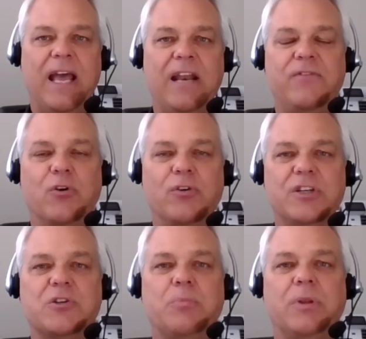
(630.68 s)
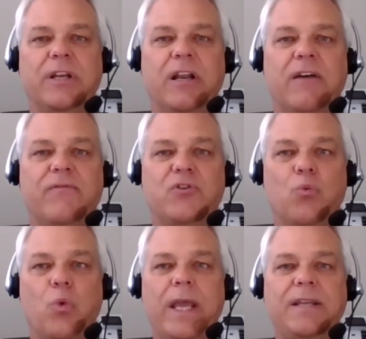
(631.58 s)
And if you're disciplined enough to
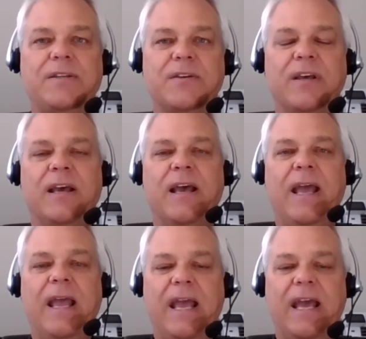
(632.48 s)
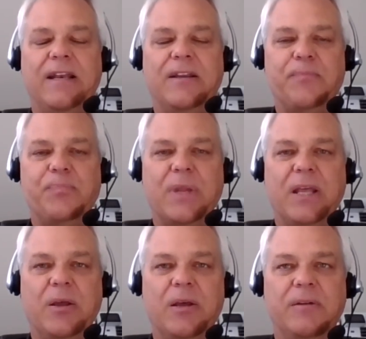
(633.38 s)
wait and
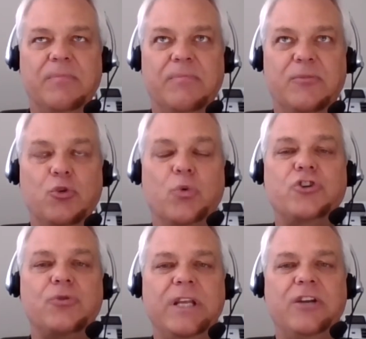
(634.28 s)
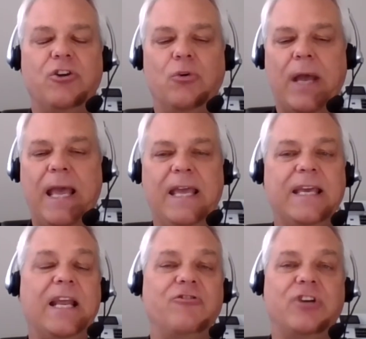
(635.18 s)
do what you need to do, A,
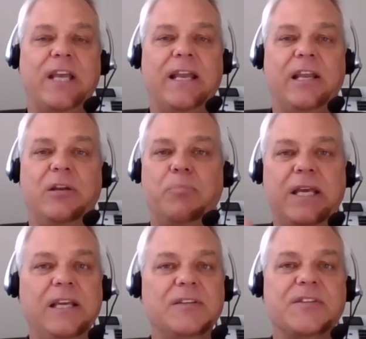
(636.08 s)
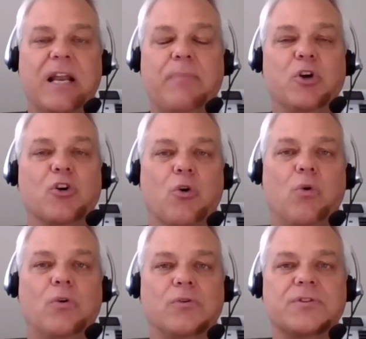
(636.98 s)
get educated, B, set up your
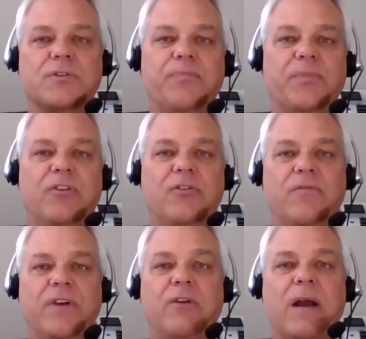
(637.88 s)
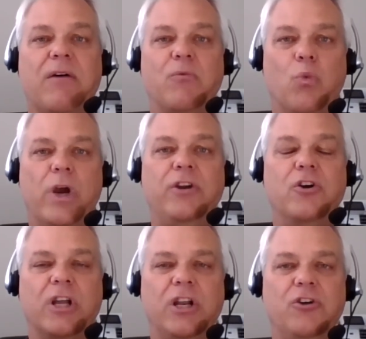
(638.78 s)
goals to figure out when
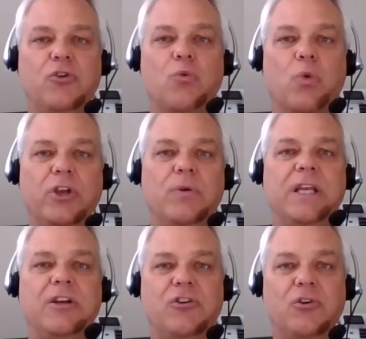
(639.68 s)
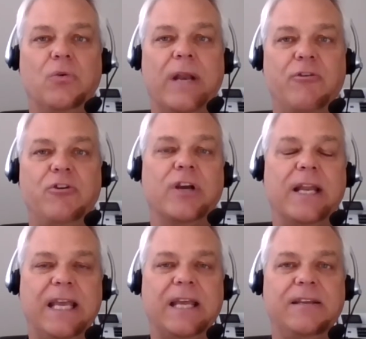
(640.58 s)
you're going to do what you need to do and how you're
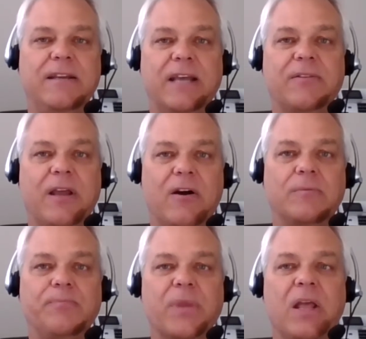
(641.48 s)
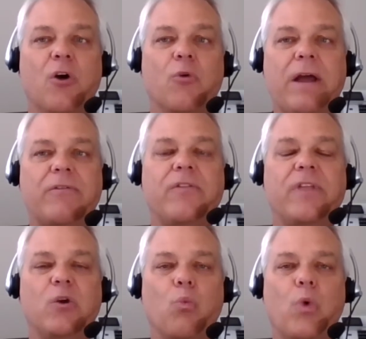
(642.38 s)
going to get there, rather
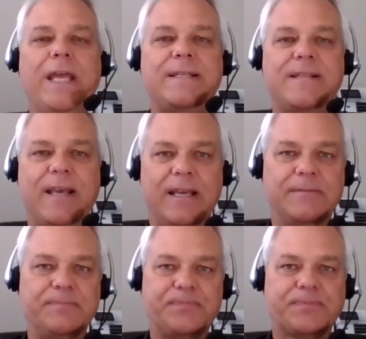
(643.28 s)
than waiting.